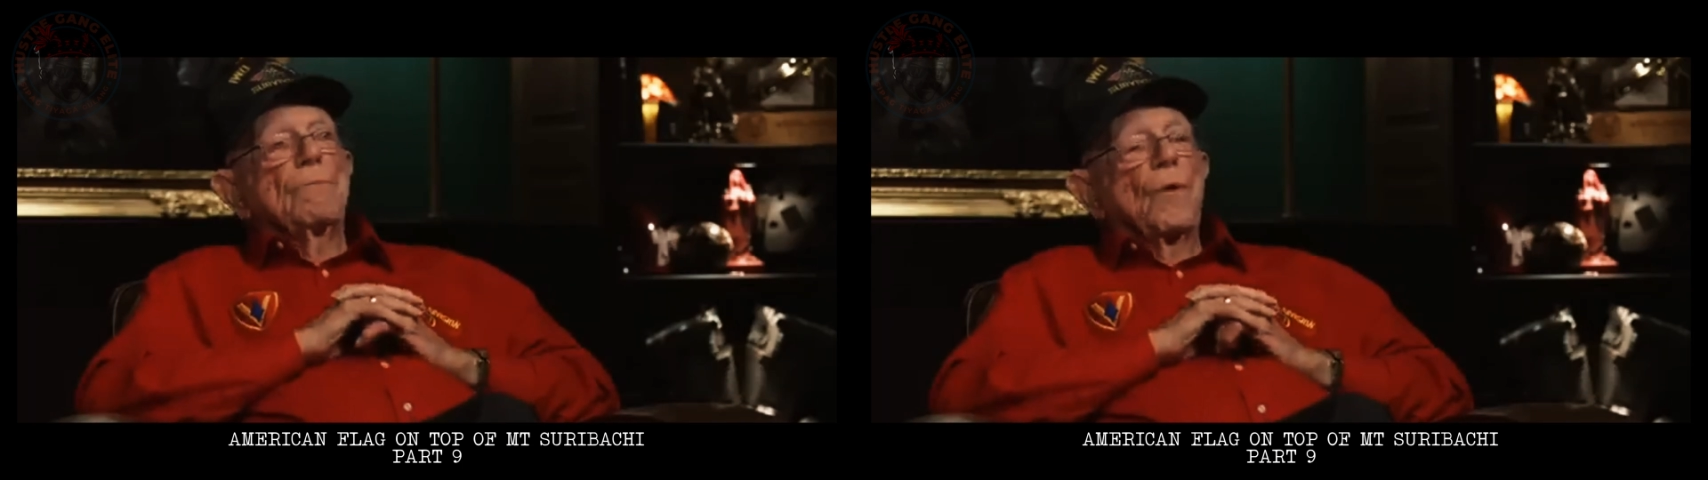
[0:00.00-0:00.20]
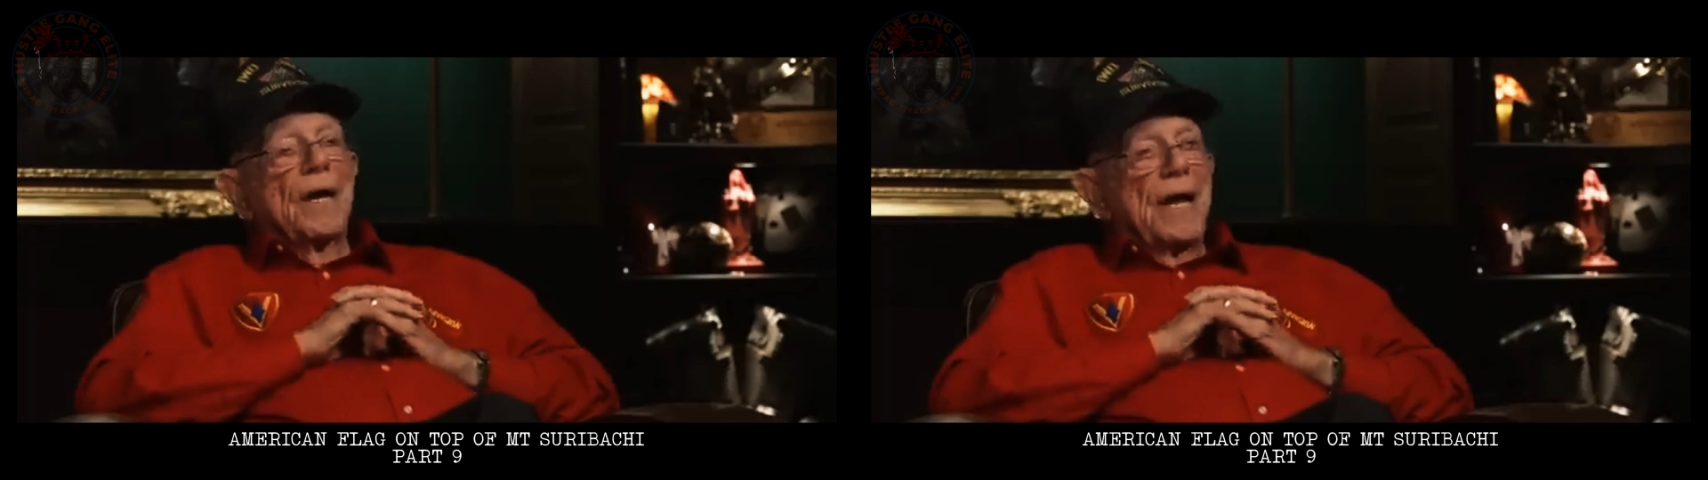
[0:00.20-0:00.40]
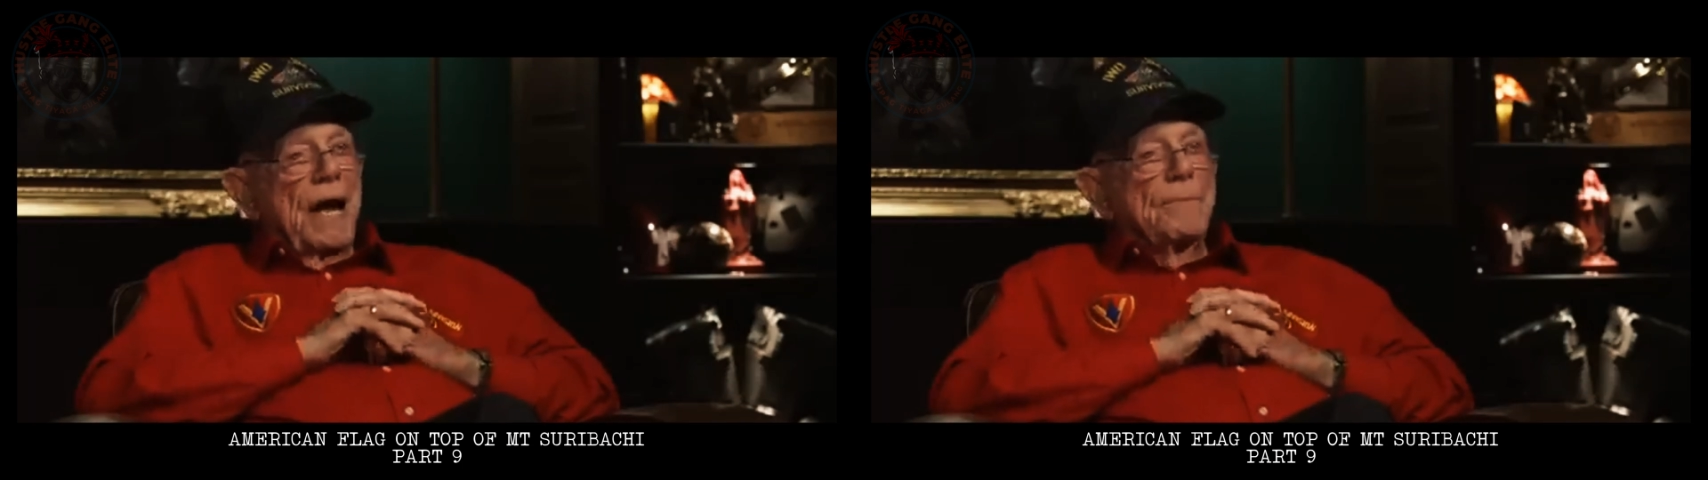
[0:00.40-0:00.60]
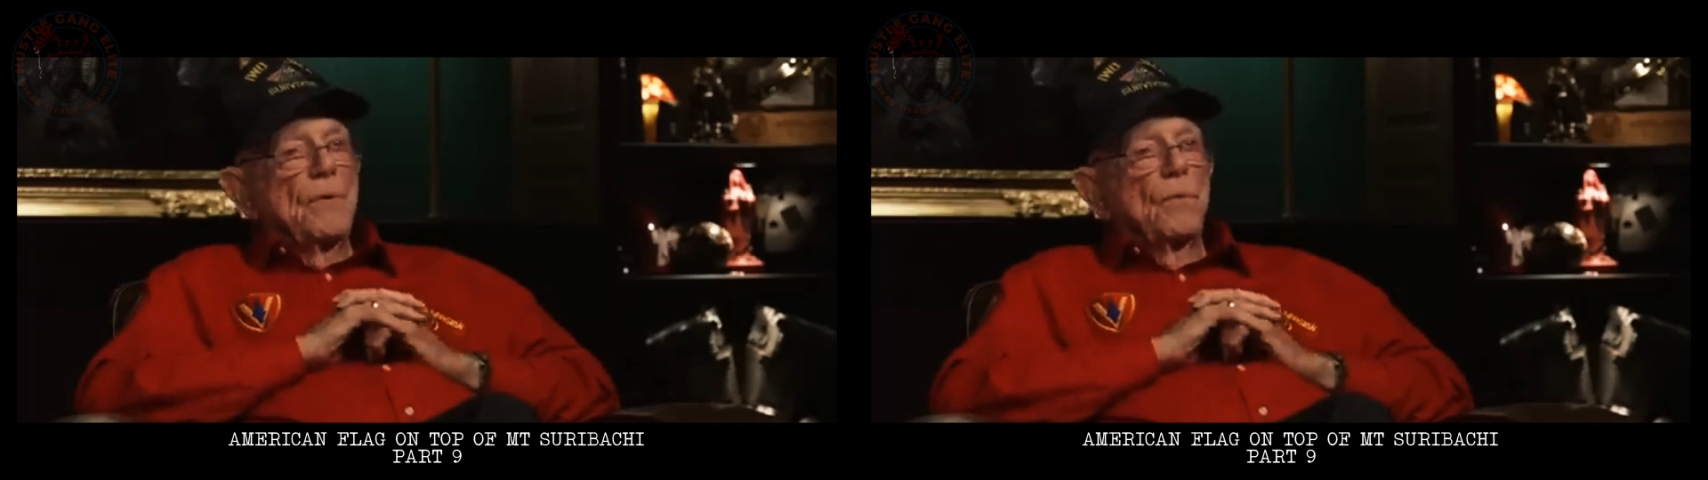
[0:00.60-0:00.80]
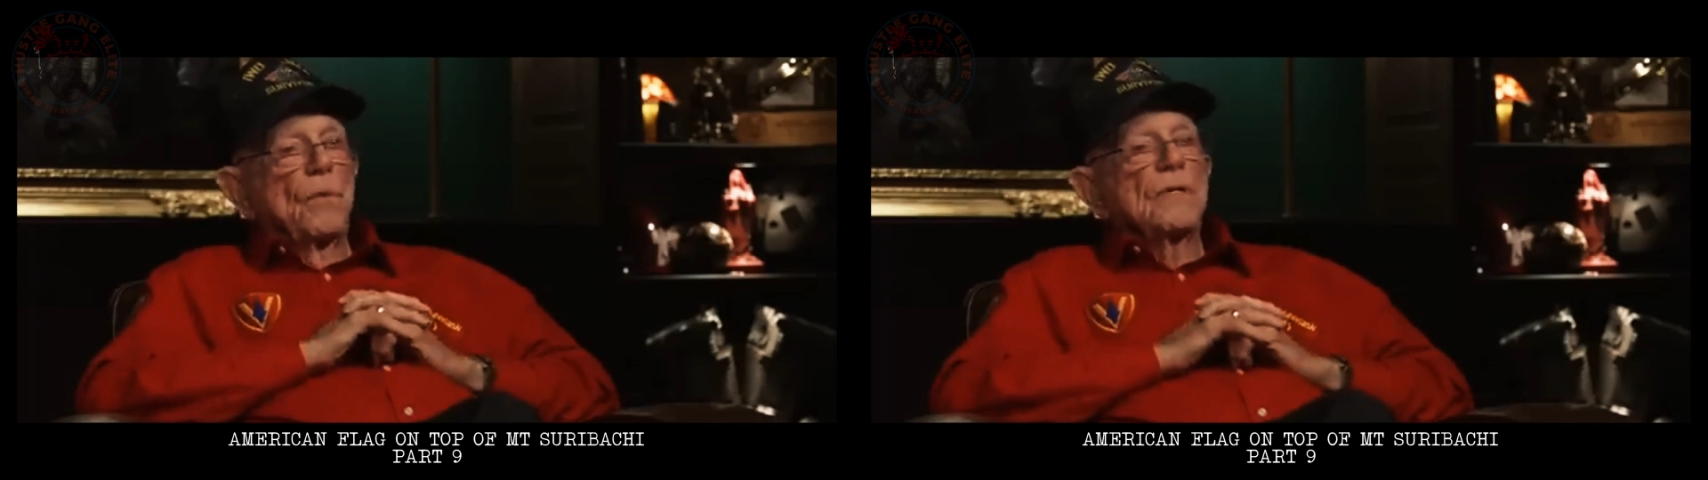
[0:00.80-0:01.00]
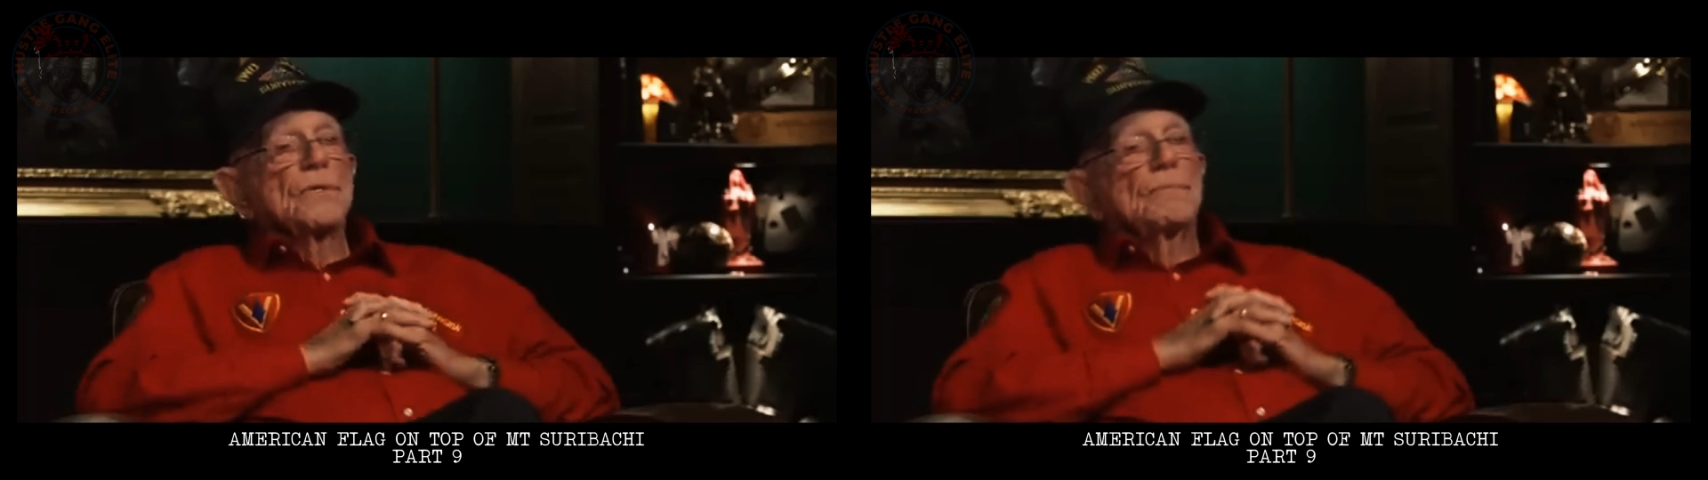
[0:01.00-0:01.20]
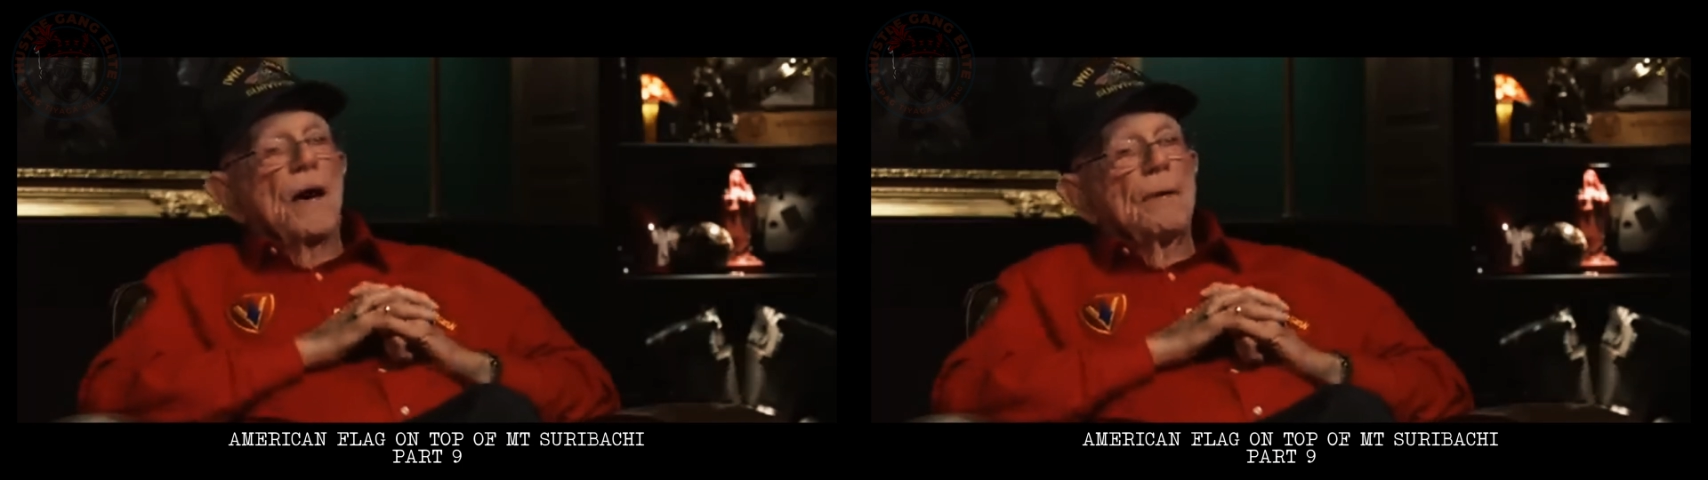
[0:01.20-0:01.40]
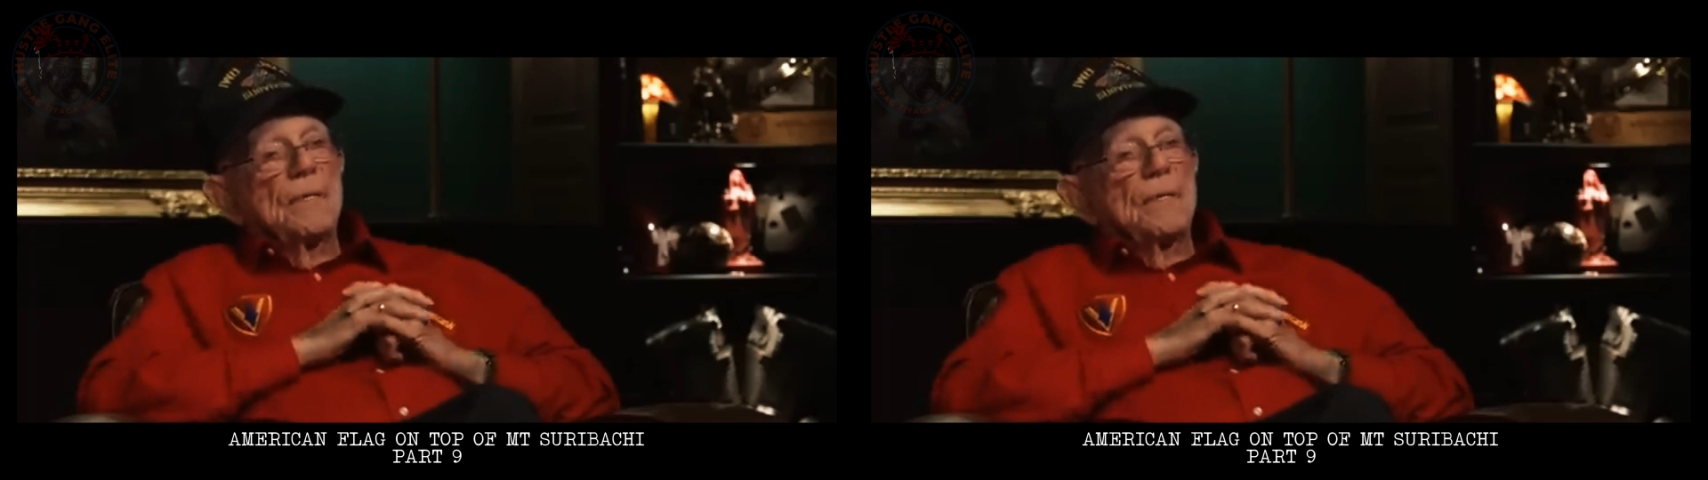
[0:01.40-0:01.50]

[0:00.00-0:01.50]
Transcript: What happened was my